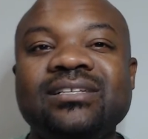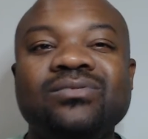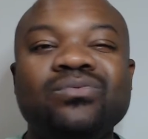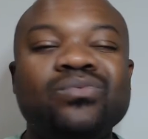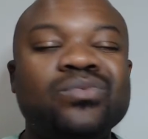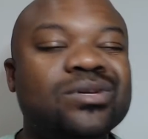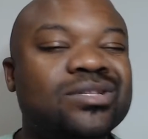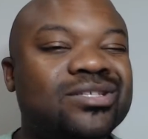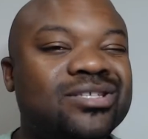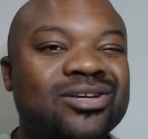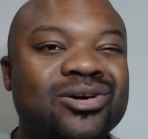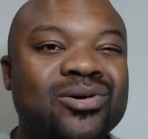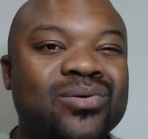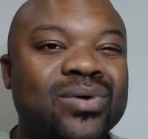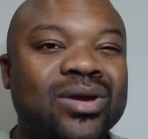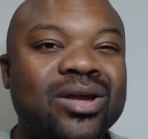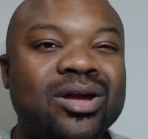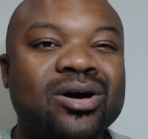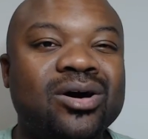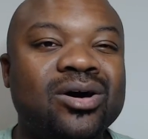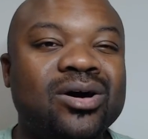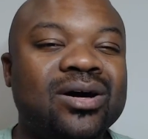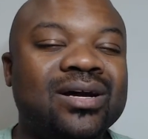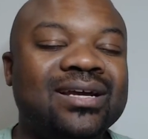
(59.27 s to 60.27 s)
what's going
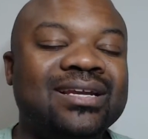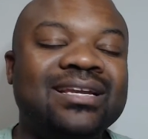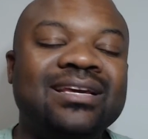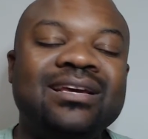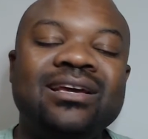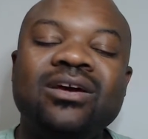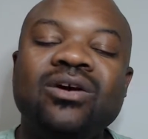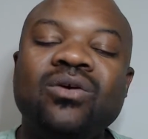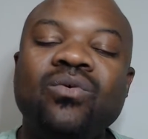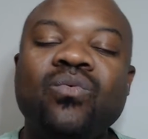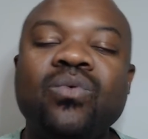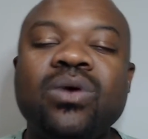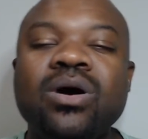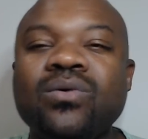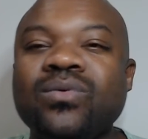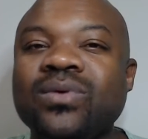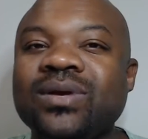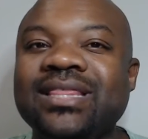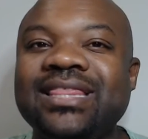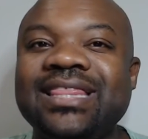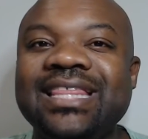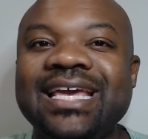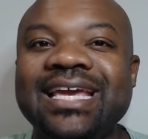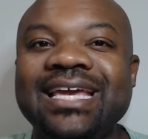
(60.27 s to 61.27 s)
on, what we're
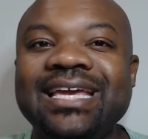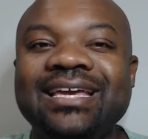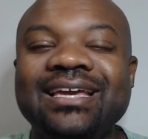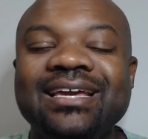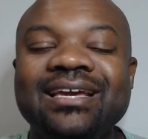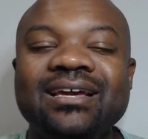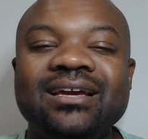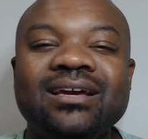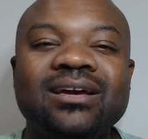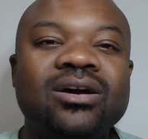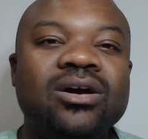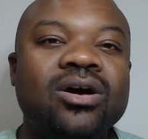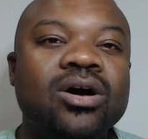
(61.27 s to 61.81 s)
thinking.